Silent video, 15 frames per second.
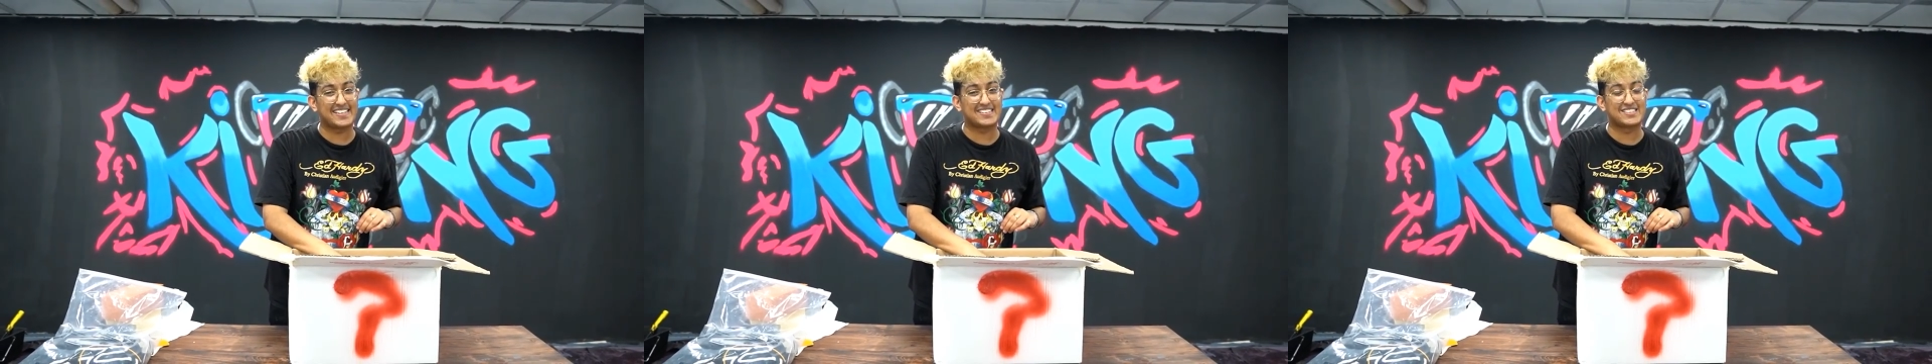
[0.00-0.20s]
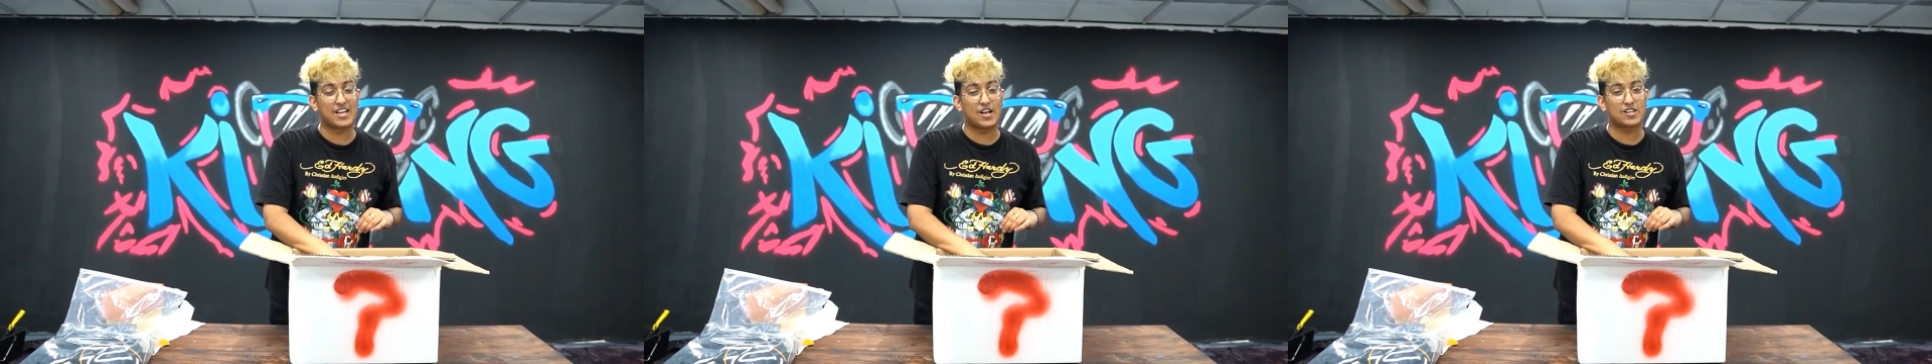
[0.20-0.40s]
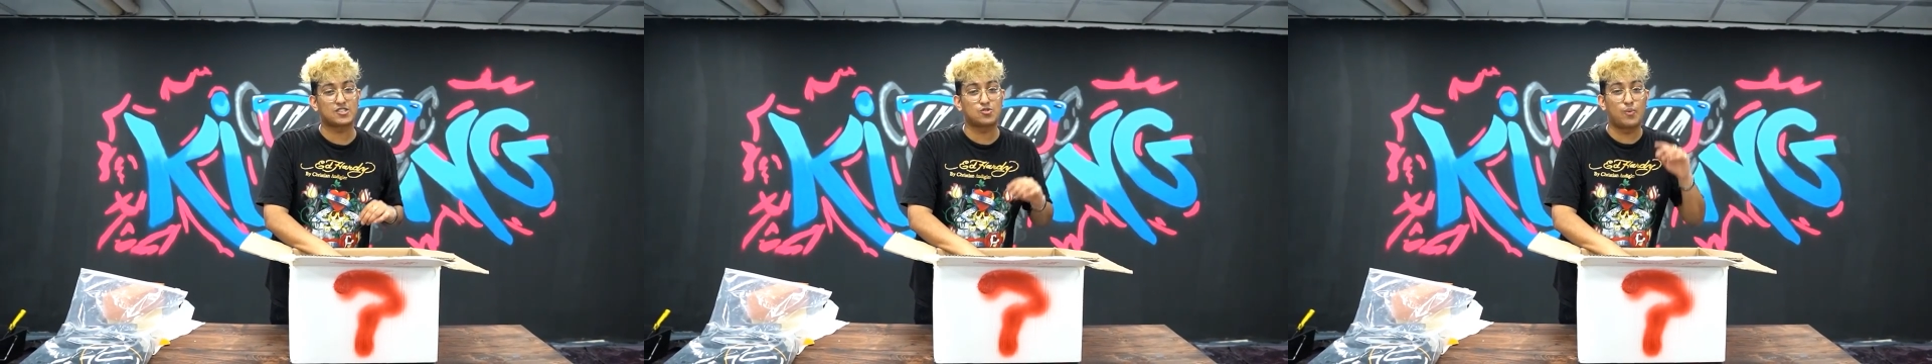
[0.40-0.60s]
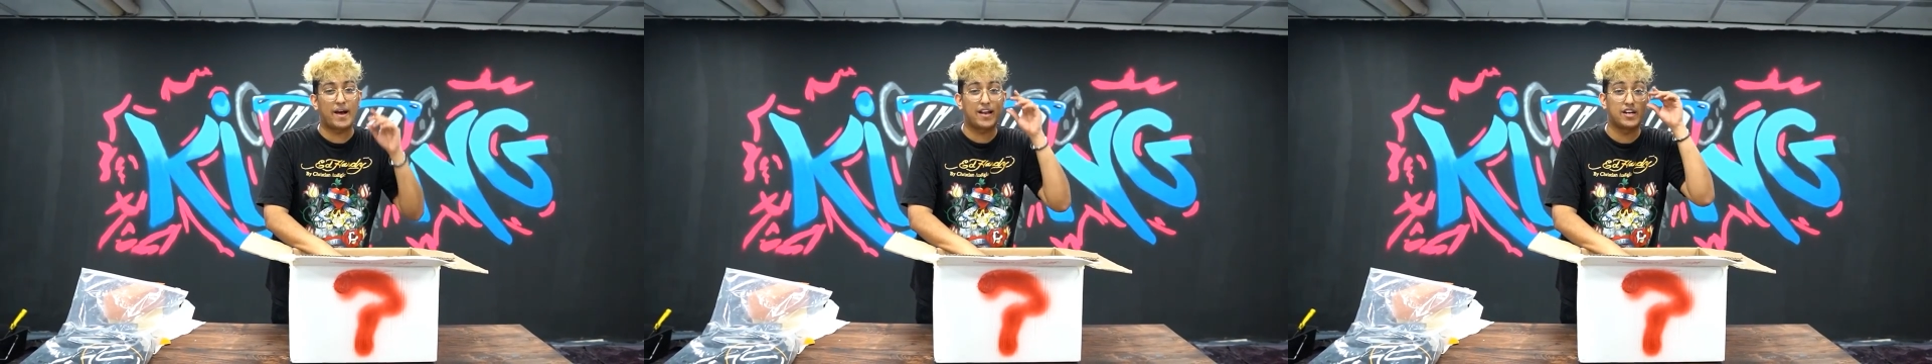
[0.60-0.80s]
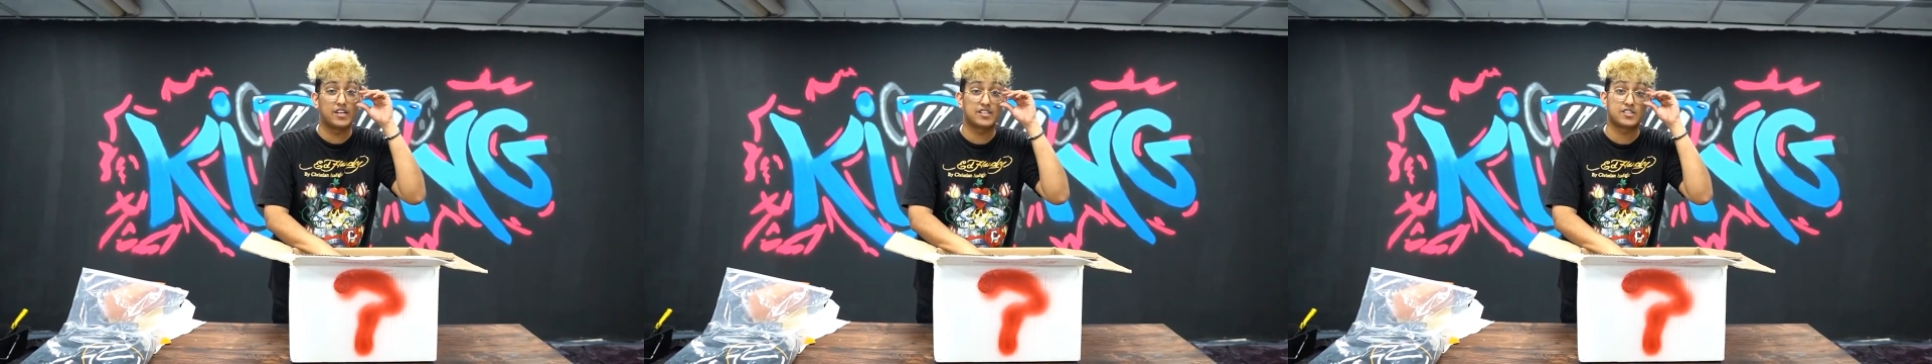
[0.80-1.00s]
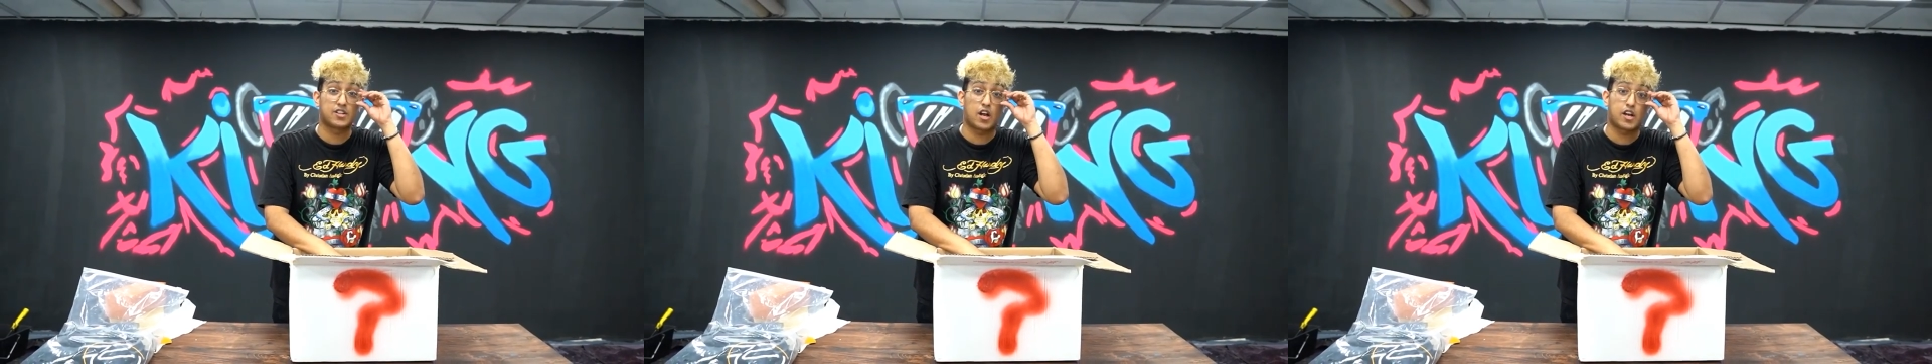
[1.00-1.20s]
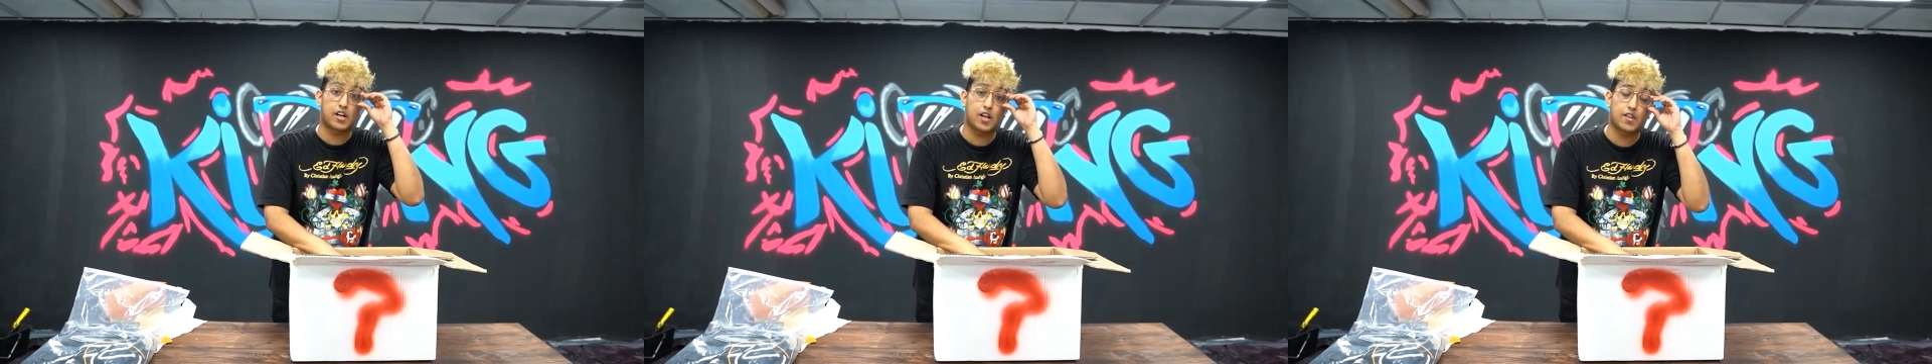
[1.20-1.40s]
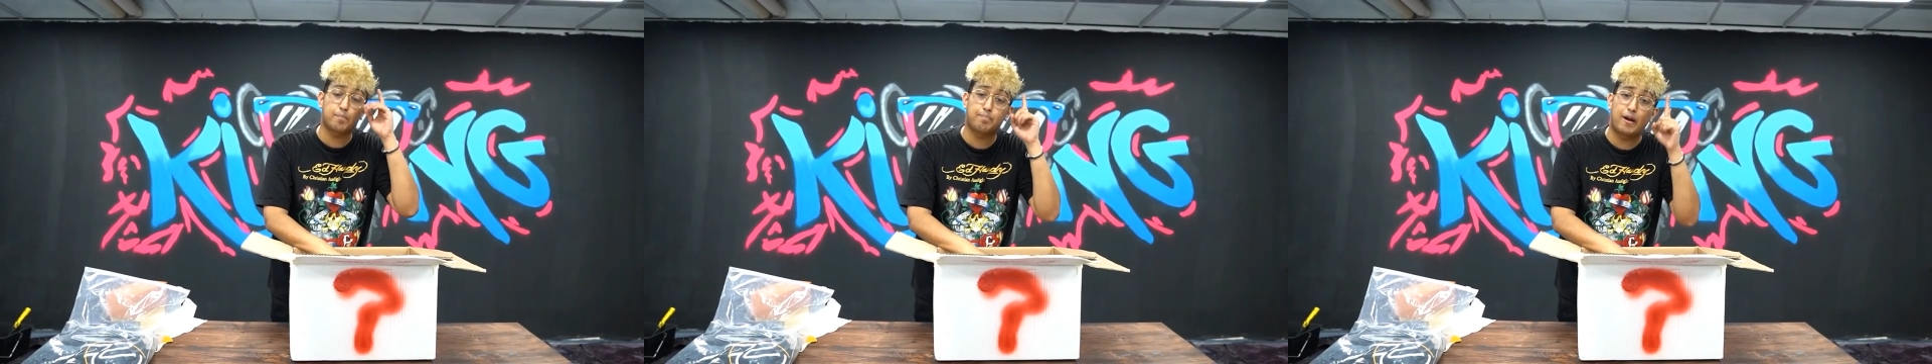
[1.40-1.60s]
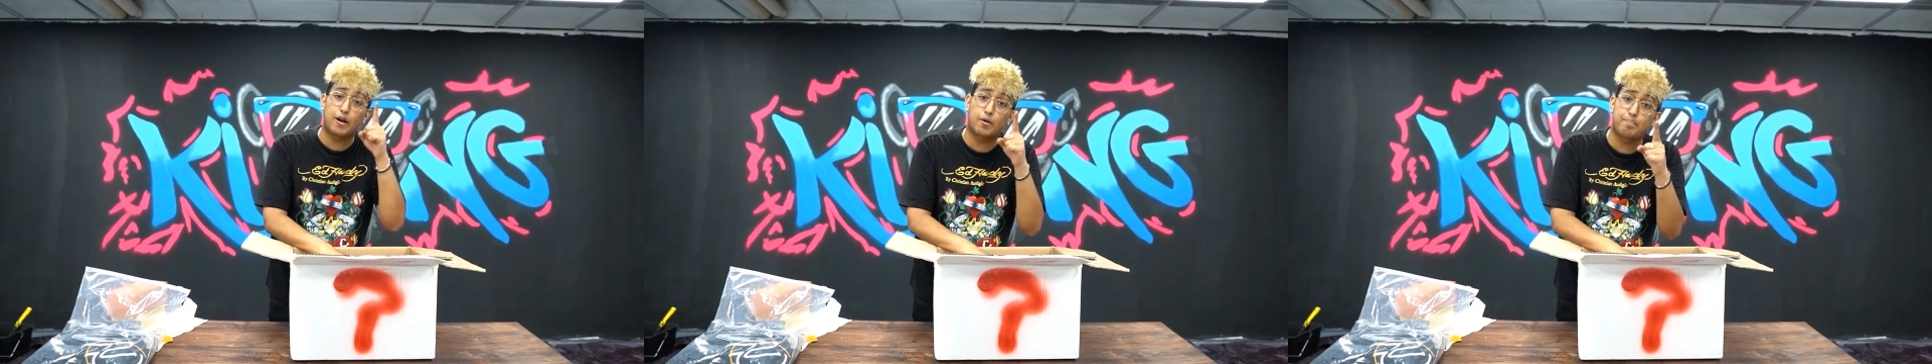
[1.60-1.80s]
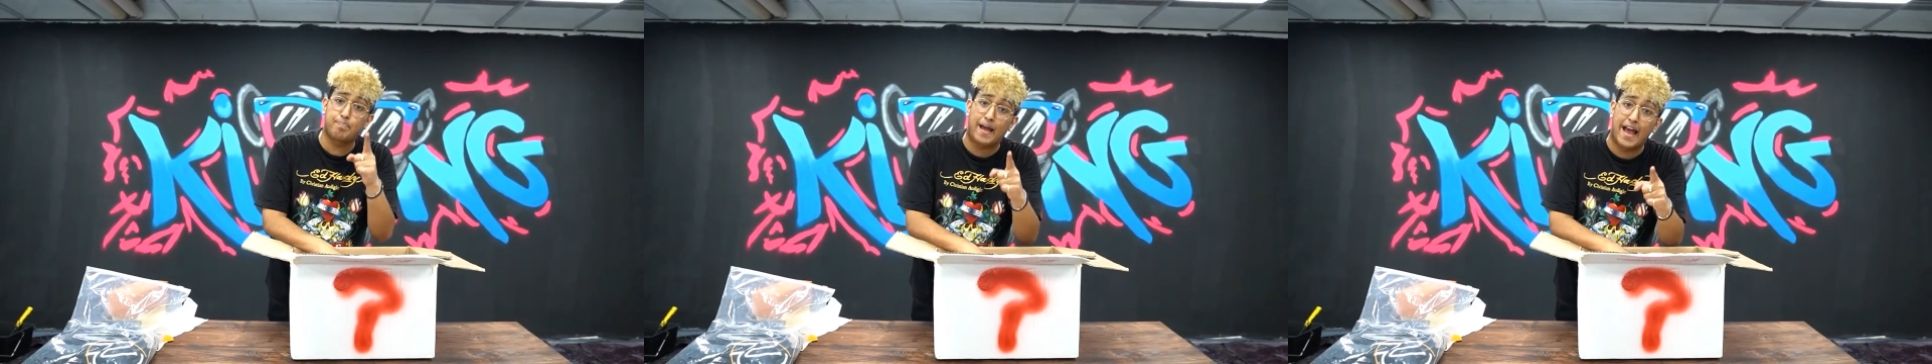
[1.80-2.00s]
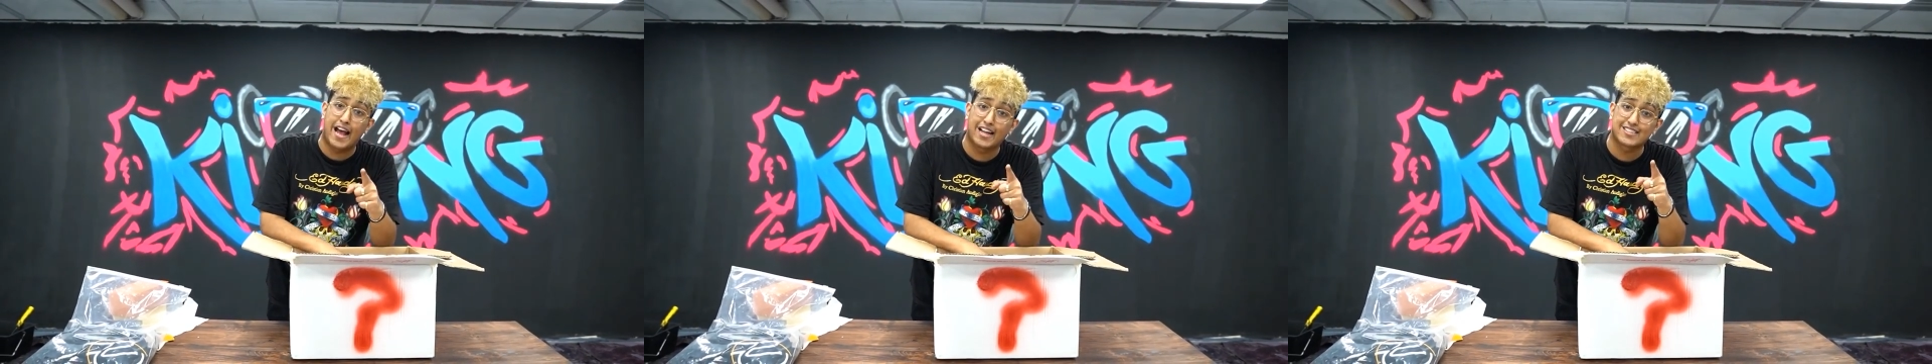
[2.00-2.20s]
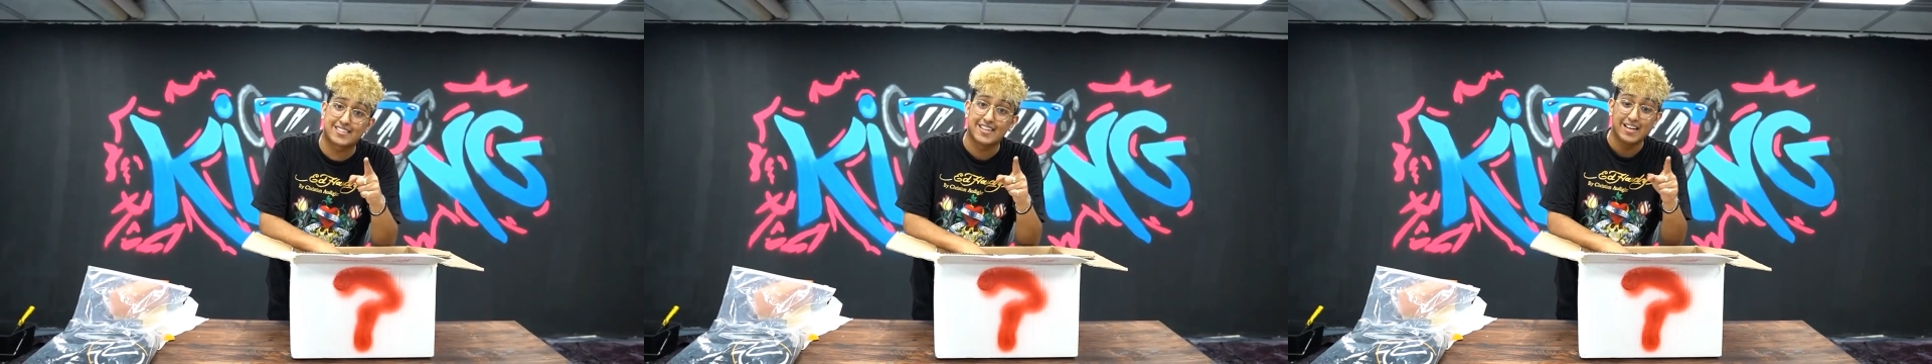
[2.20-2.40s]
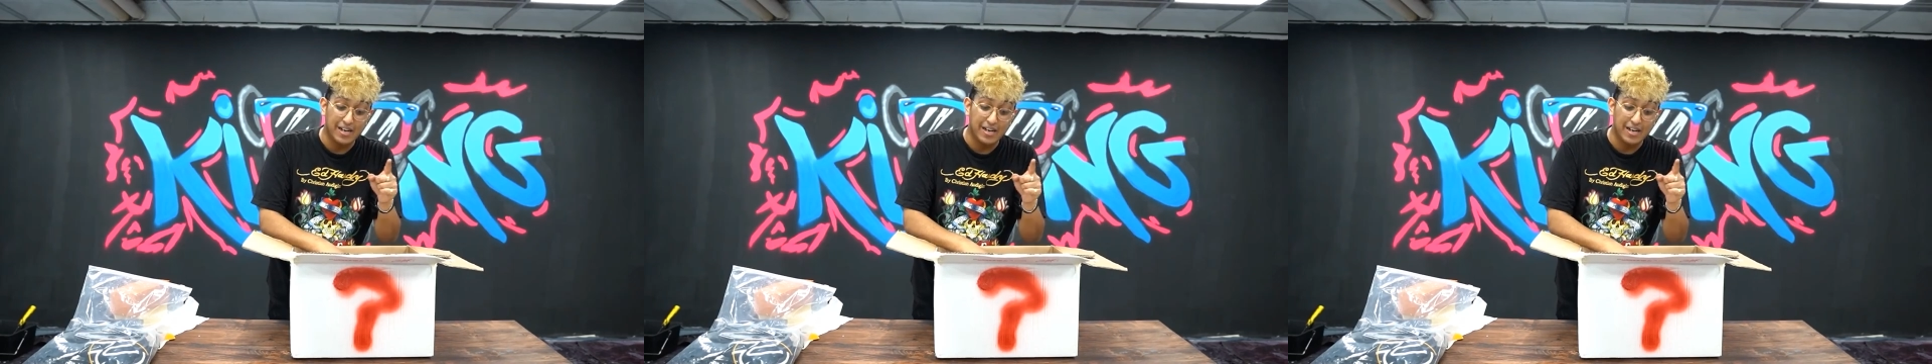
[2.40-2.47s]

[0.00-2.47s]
it's not a sweater, it's not another pair of pants,